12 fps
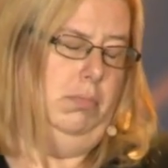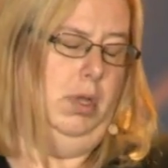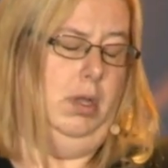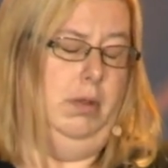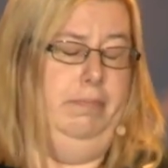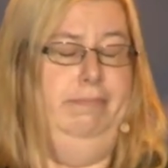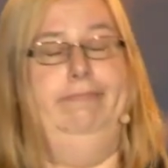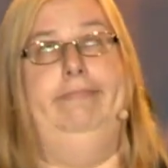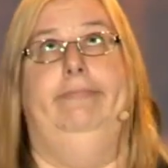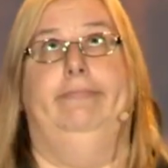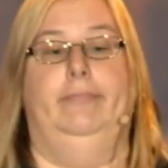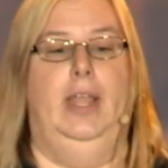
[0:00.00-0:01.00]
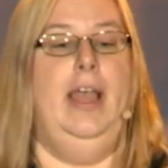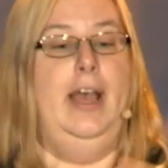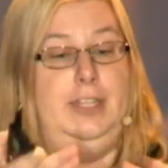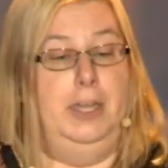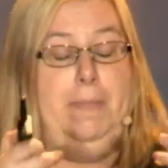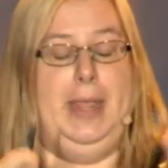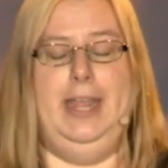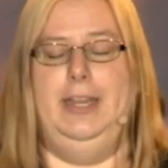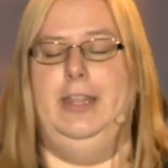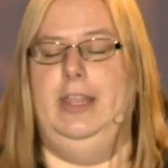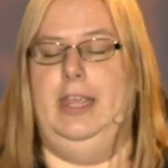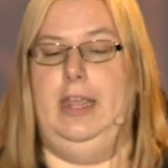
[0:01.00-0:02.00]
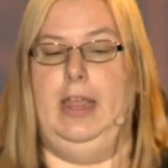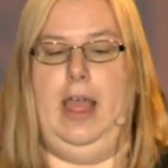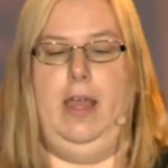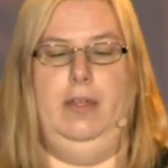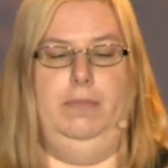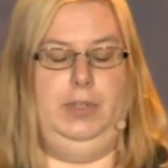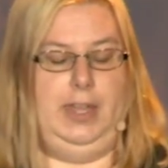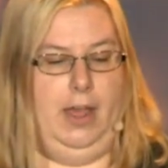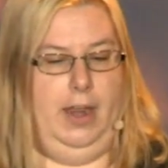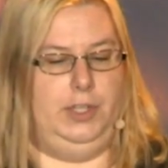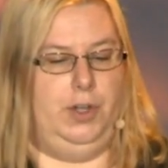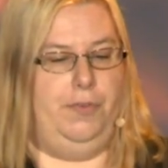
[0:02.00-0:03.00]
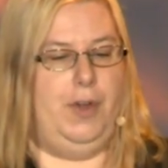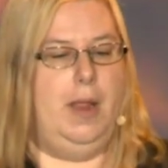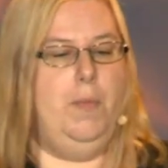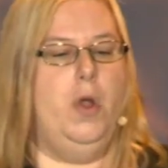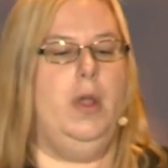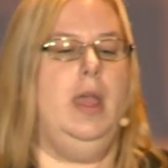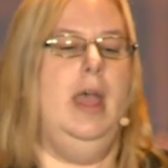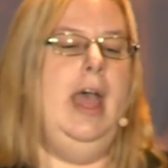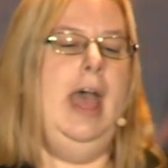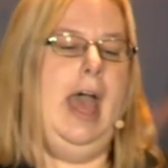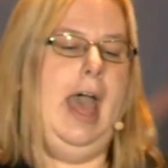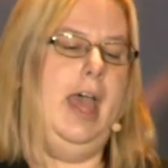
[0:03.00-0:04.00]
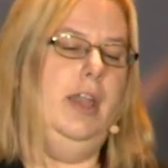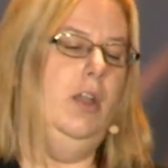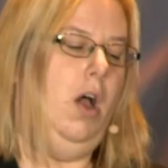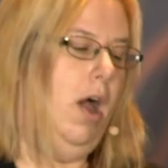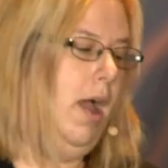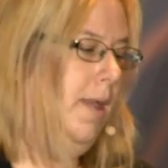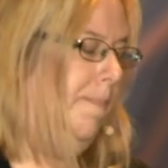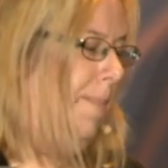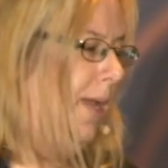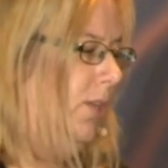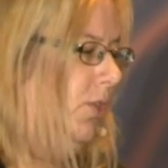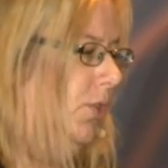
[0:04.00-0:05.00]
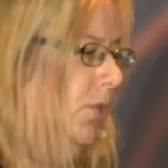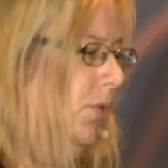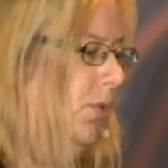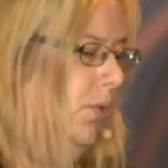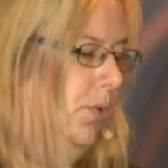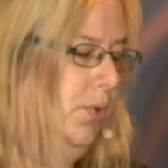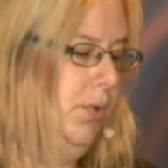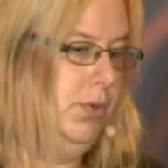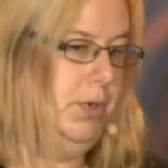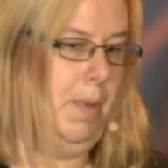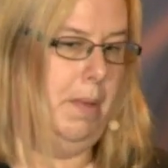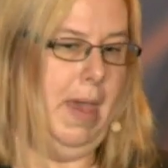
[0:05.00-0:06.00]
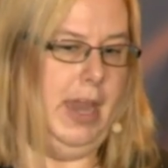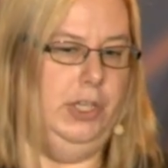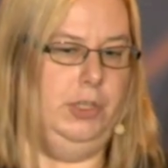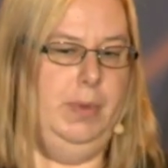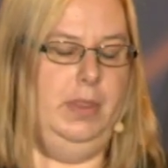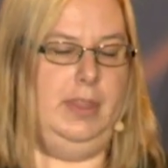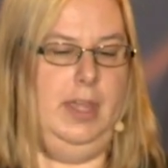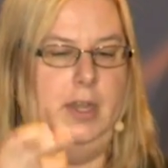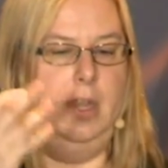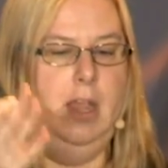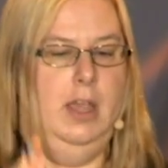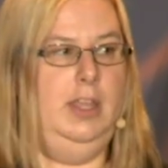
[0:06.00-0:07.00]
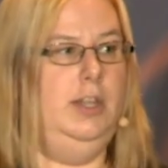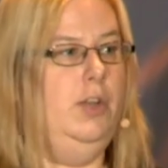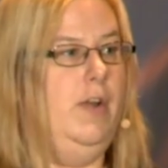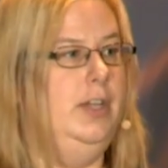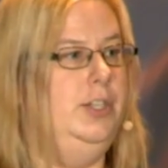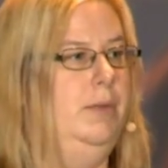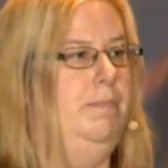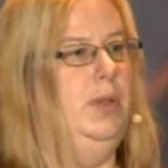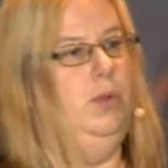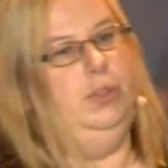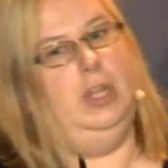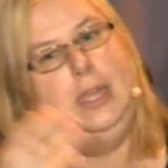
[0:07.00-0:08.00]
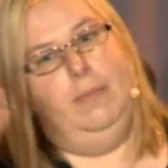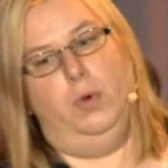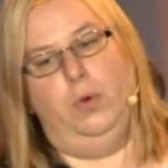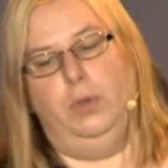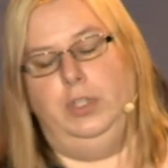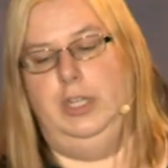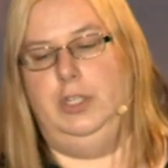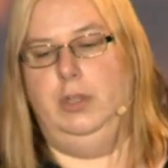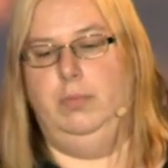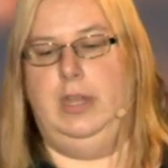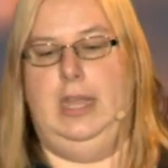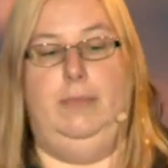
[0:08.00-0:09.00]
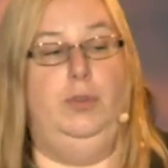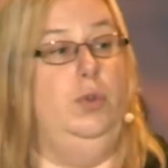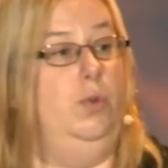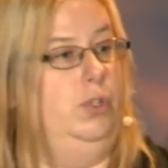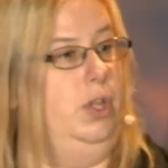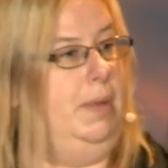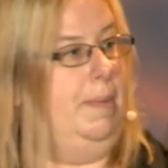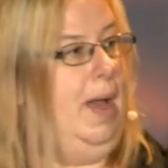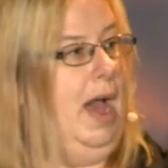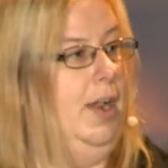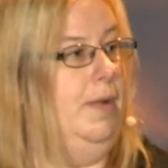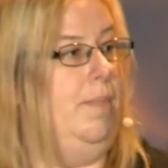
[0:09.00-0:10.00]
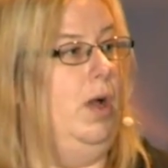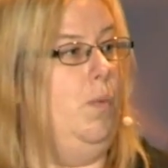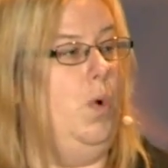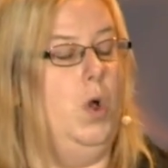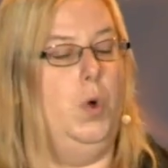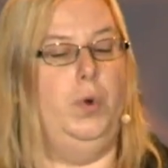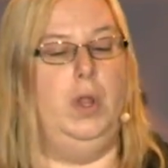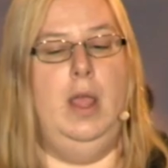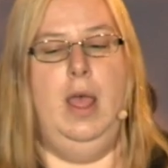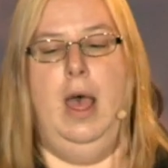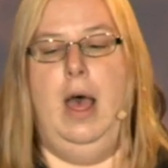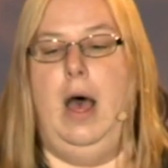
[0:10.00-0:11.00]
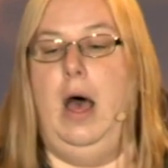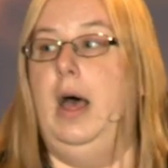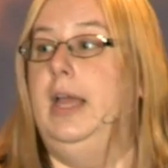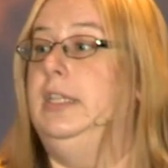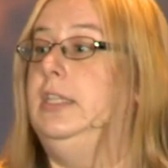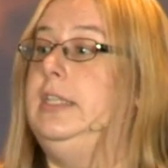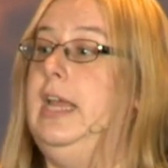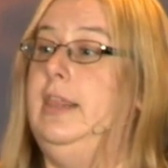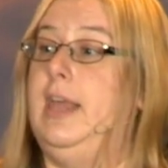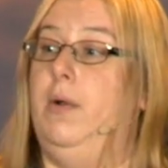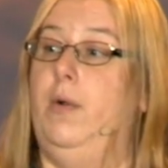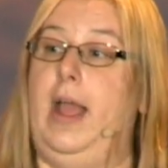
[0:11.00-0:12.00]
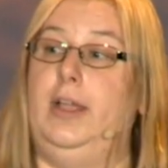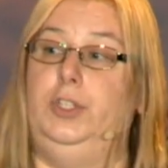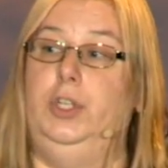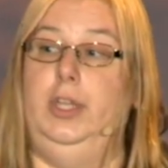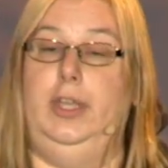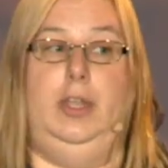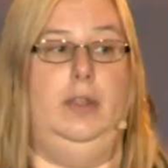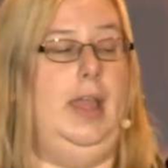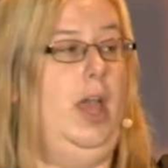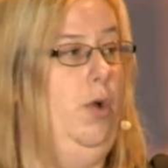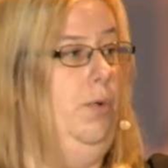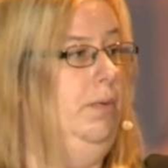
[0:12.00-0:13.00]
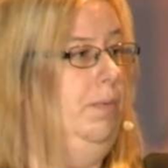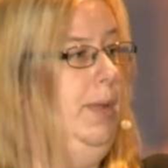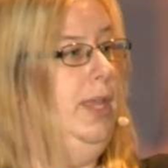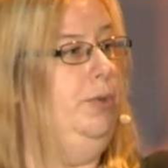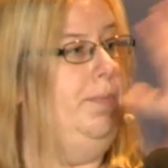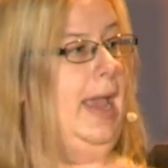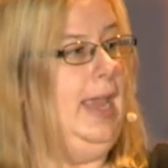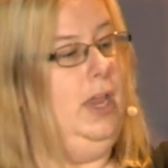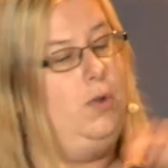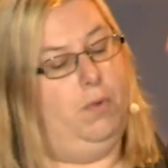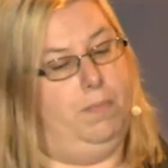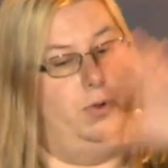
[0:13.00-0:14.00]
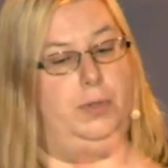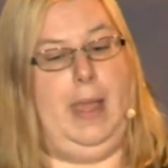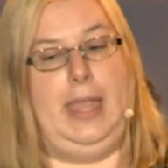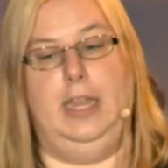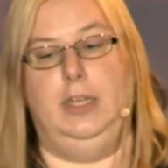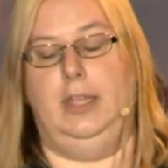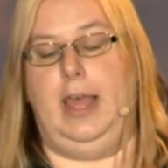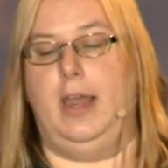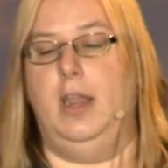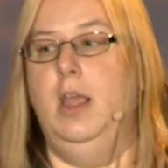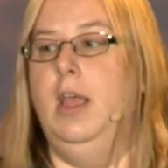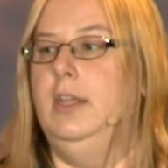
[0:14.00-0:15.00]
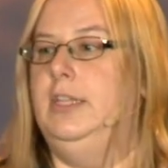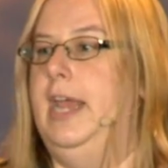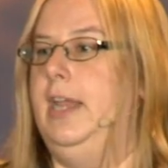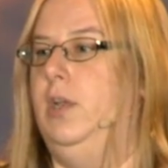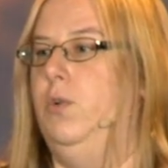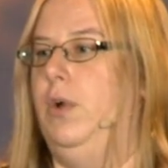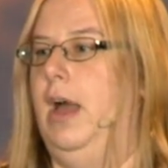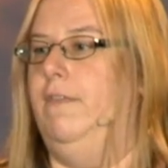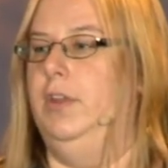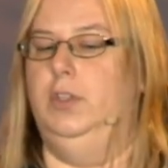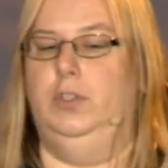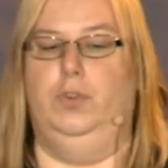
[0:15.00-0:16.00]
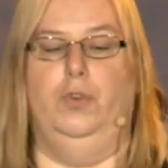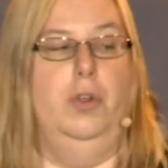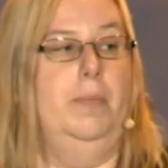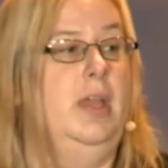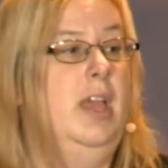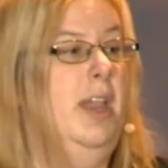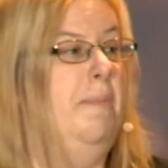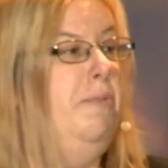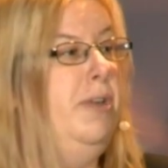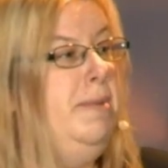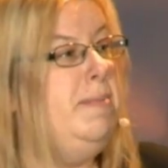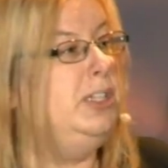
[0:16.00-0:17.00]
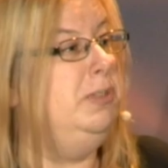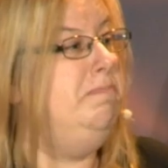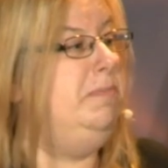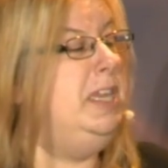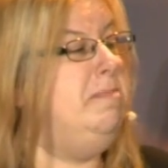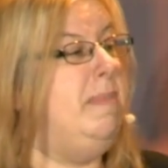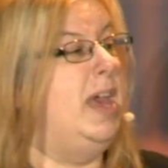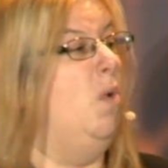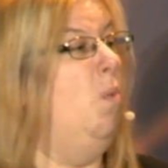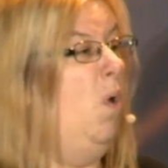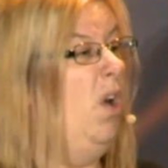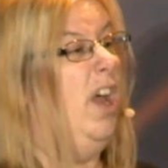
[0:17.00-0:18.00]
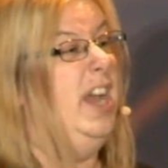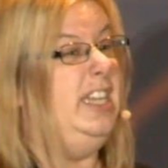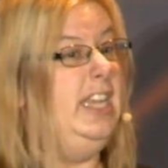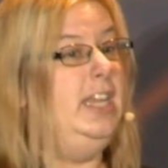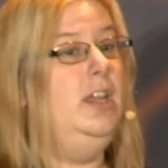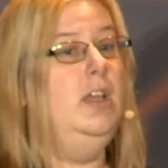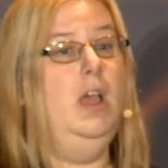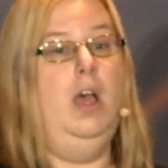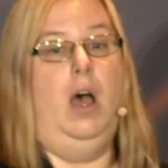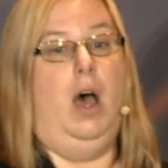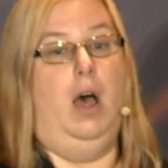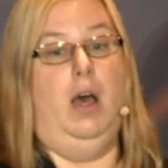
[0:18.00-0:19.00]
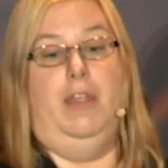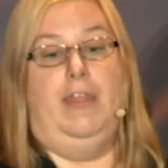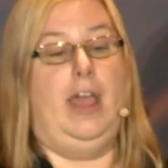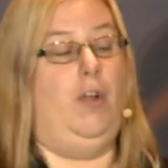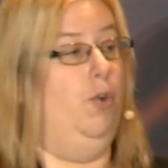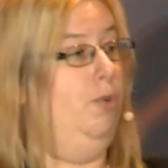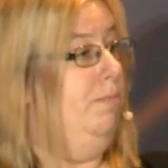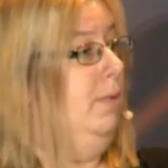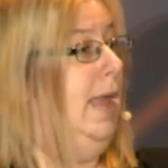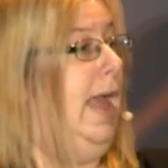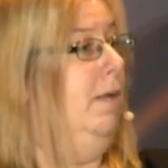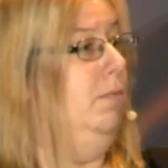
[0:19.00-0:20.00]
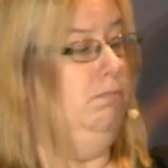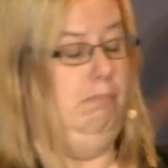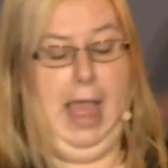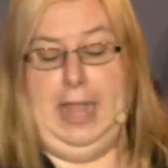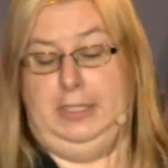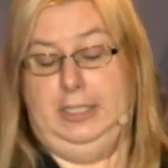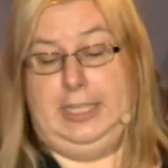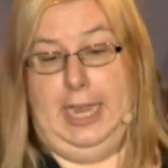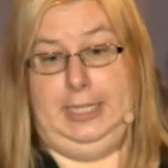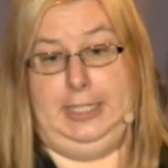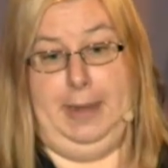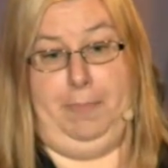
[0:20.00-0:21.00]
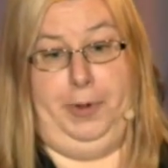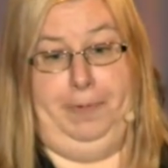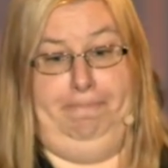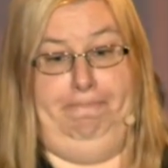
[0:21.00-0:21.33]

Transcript: Uh, hmm, as it appeared in the Scaled Agile framework. And I pitched to, to my management that the integration and build team or, or system team should also be part of my world. Uh, instead, they were actually held, peeled back in or pushed back into that technical governance group. And it pretty much didn't matter what I did, uh, that group had to stay separate.